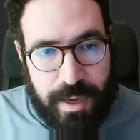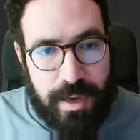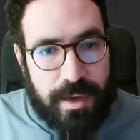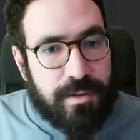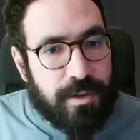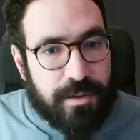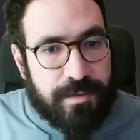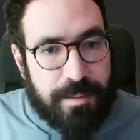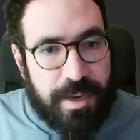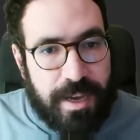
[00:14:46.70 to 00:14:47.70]
Sounds
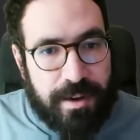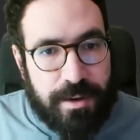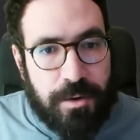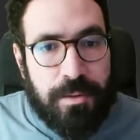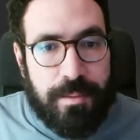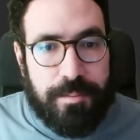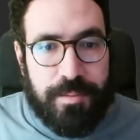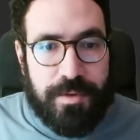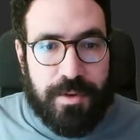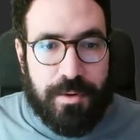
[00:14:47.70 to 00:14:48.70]
familiar, no?
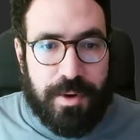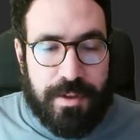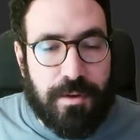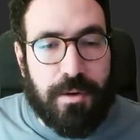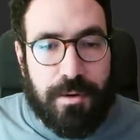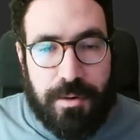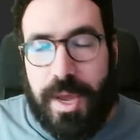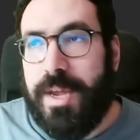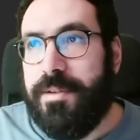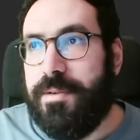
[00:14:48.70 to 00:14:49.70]
So it's our
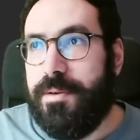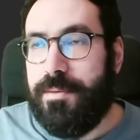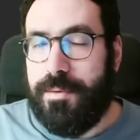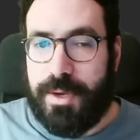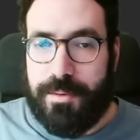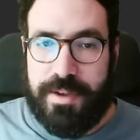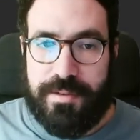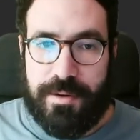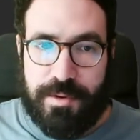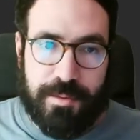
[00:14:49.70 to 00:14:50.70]
create, request,
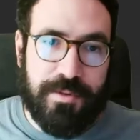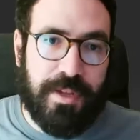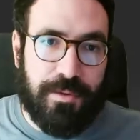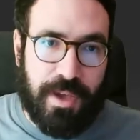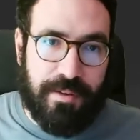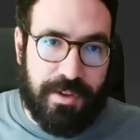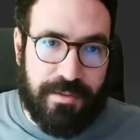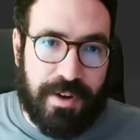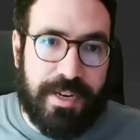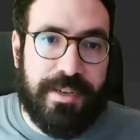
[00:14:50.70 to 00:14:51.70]
and response that we have
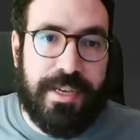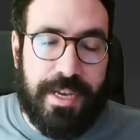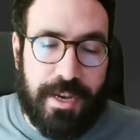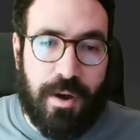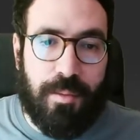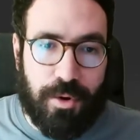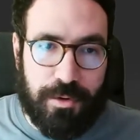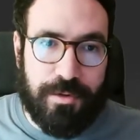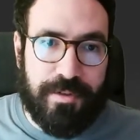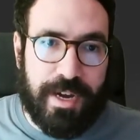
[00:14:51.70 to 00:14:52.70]
defined in our
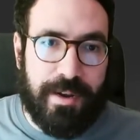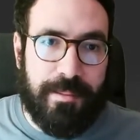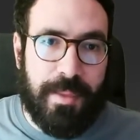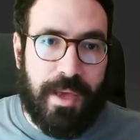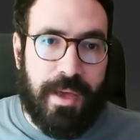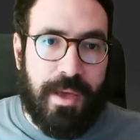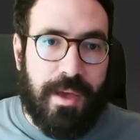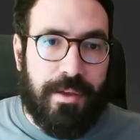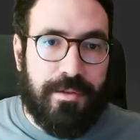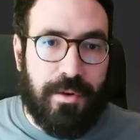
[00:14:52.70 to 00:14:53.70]
proto file.
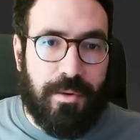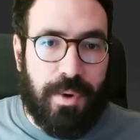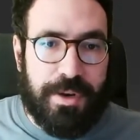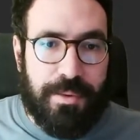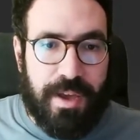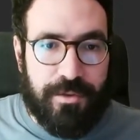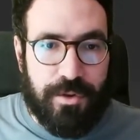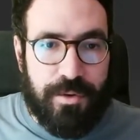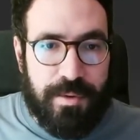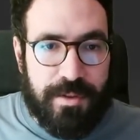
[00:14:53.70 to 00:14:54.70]
So what we have to
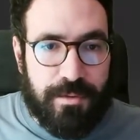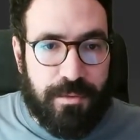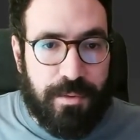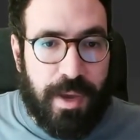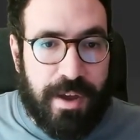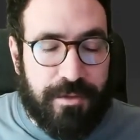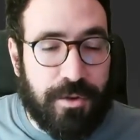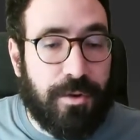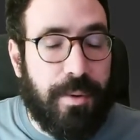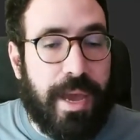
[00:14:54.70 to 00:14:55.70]
do is we have to
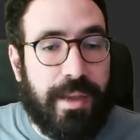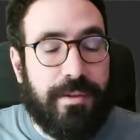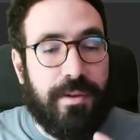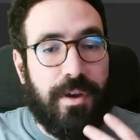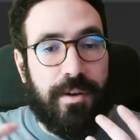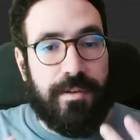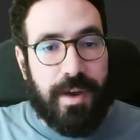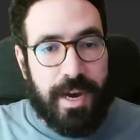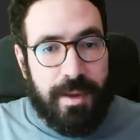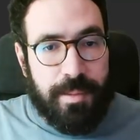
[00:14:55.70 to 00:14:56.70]
create a
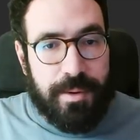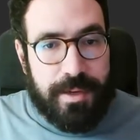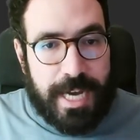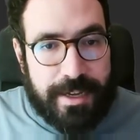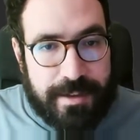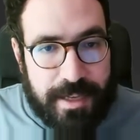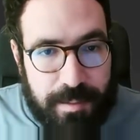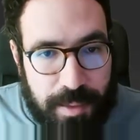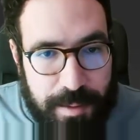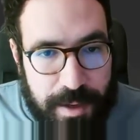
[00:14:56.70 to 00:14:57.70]
type that
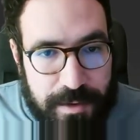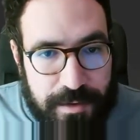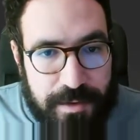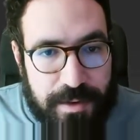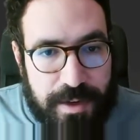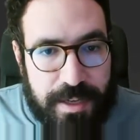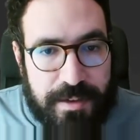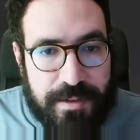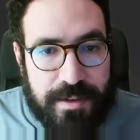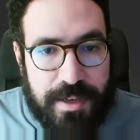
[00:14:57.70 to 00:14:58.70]
implements
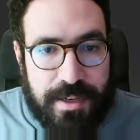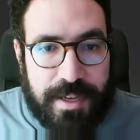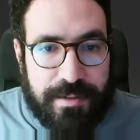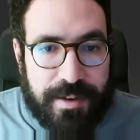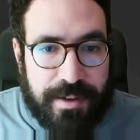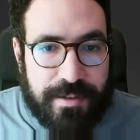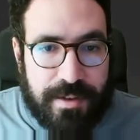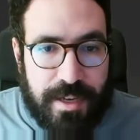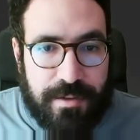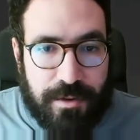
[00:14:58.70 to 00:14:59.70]
this interface,
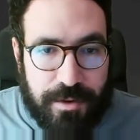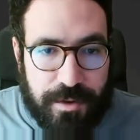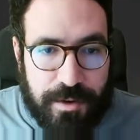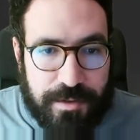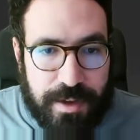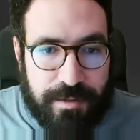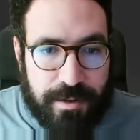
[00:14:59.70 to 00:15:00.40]
invoicer server.